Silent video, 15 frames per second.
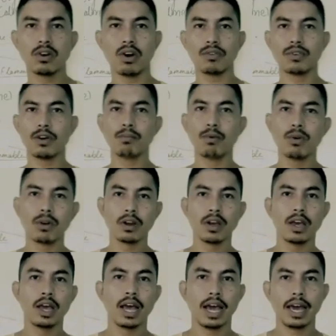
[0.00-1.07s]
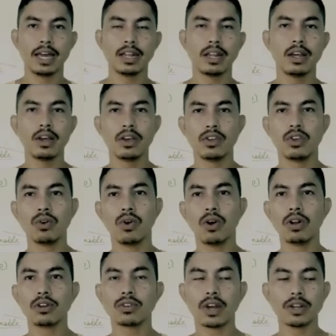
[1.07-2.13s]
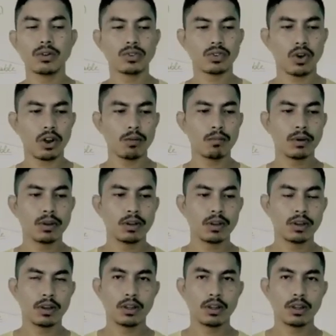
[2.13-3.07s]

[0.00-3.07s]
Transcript: of your book and you all try to solve